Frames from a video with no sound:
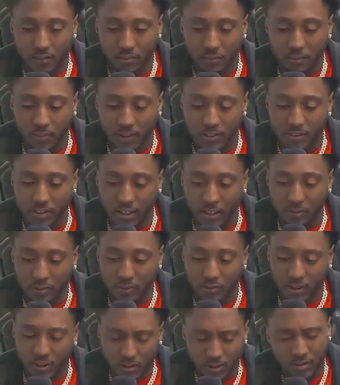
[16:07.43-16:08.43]
My top
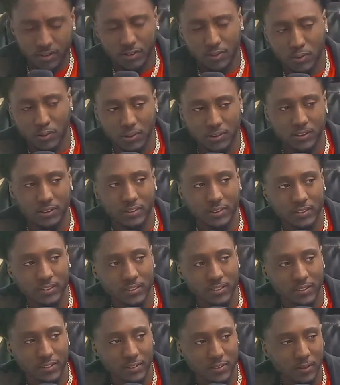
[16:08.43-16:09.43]
3. I love this question.
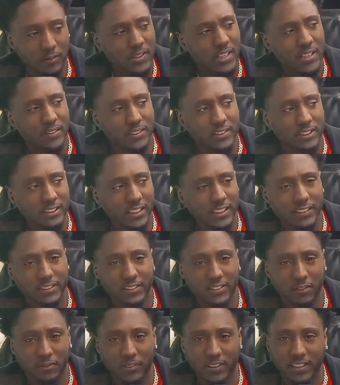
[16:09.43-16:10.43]
Sometimes it
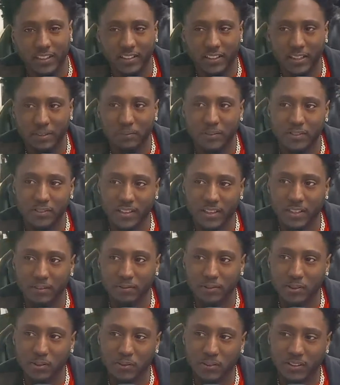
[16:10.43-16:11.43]
changes. I feel like I keep the same
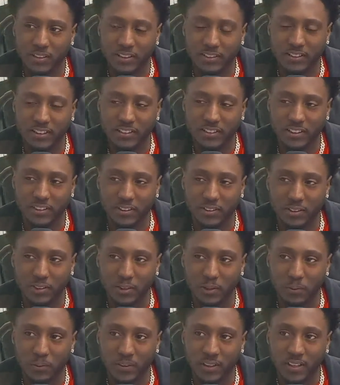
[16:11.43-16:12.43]
2, then I change out the third
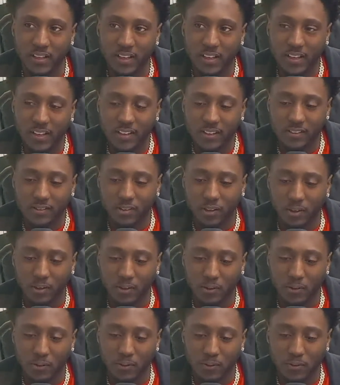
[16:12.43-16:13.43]
one.
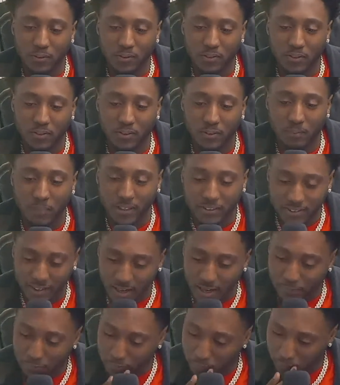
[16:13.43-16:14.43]
So my
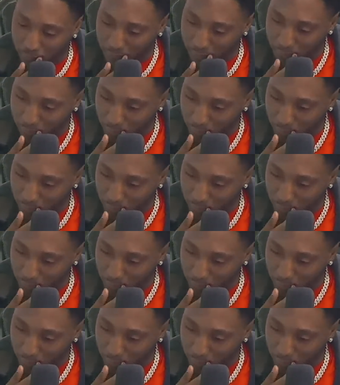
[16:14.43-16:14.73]
top 3,